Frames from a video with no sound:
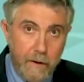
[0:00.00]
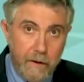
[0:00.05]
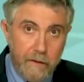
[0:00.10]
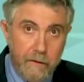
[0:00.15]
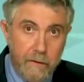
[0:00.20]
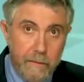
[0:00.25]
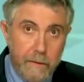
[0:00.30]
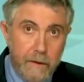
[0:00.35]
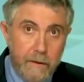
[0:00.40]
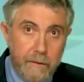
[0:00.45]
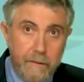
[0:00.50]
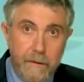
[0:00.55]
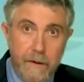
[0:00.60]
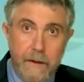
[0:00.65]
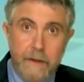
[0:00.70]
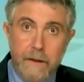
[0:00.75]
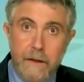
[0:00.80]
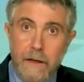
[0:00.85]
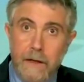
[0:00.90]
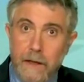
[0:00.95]
policy by the
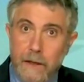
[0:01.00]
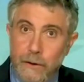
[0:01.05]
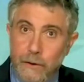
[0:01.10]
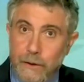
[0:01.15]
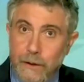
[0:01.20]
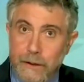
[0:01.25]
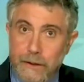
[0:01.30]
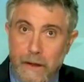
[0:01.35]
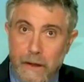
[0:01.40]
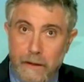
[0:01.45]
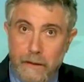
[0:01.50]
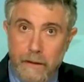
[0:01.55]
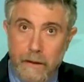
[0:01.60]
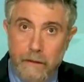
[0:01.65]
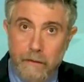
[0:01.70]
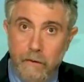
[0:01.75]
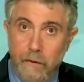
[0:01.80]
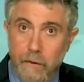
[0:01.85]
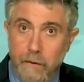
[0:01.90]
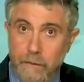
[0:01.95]
Fed, you could get
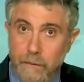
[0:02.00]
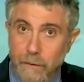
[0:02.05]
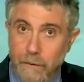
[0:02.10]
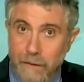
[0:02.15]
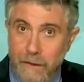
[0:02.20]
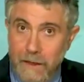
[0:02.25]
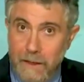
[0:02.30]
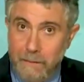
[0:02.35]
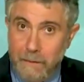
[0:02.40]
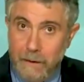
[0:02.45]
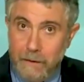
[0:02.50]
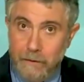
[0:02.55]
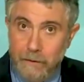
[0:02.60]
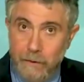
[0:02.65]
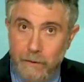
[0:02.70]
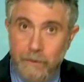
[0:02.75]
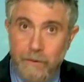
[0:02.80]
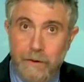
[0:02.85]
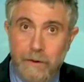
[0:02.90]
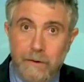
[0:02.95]
that. So if you think about
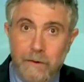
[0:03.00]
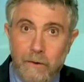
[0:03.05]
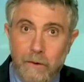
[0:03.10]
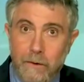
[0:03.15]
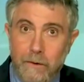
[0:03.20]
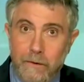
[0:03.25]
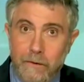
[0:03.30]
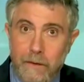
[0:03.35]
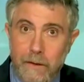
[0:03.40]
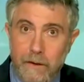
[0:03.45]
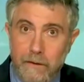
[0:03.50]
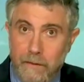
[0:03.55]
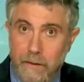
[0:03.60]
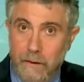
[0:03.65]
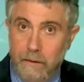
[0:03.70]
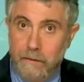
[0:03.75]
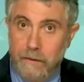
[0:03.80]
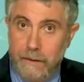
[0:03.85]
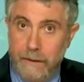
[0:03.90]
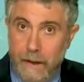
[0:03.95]
using all of these
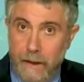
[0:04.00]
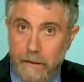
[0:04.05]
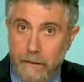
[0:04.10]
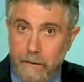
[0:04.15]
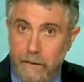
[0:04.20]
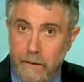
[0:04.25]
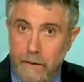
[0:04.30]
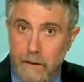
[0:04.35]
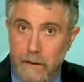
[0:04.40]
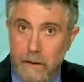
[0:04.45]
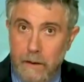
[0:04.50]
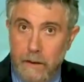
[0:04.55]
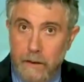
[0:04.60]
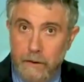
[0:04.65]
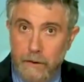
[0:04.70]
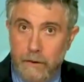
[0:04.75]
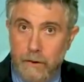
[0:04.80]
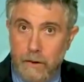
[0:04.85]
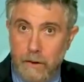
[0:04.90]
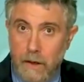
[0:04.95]
things together,
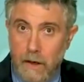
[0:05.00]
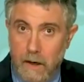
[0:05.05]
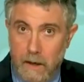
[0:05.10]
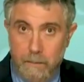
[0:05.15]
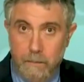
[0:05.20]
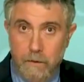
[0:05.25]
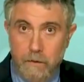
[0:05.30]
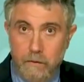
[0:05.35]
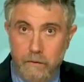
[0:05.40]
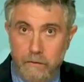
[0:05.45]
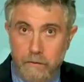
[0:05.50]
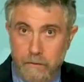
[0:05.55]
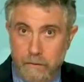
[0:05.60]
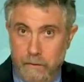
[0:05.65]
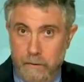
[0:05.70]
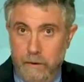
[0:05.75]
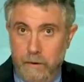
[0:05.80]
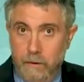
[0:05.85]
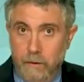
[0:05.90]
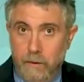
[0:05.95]
you could accomplish,
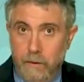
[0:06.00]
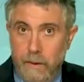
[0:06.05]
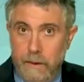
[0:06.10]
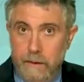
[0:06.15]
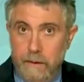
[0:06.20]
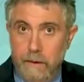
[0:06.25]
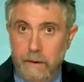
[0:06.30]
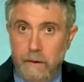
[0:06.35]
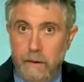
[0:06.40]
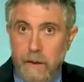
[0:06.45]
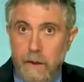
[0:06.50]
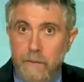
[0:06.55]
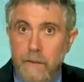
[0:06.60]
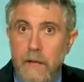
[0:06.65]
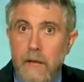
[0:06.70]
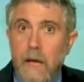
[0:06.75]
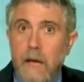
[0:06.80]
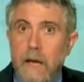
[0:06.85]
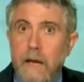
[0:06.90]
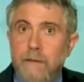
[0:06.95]
you know, a great deal. I mean,
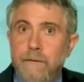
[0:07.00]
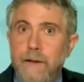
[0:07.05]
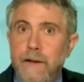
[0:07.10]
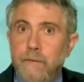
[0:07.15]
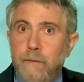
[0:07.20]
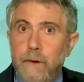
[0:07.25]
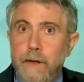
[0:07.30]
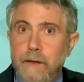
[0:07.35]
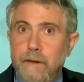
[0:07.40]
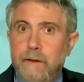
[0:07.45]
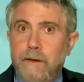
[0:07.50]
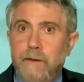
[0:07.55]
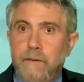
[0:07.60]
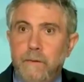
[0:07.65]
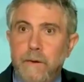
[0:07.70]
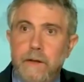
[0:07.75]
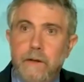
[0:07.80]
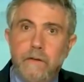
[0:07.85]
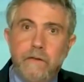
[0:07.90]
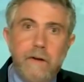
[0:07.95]
if
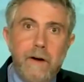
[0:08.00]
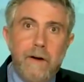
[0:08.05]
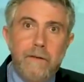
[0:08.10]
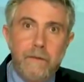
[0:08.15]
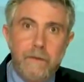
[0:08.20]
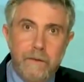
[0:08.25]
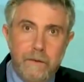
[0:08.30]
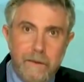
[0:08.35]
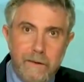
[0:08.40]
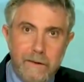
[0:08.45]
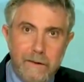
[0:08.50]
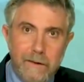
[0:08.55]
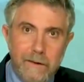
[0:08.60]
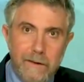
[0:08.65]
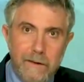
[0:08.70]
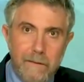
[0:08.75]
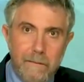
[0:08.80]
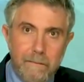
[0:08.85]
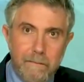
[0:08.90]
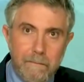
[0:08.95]
we discovered
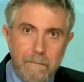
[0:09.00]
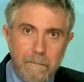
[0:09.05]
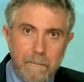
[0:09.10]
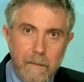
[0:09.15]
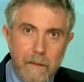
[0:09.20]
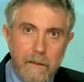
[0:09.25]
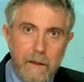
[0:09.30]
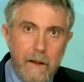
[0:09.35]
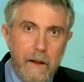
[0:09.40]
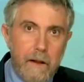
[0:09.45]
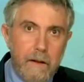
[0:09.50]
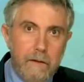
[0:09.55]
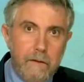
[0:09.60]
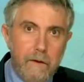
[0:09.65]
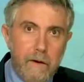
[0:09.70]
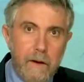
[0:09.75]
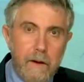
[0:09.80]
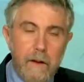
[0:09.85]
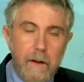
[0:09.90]
that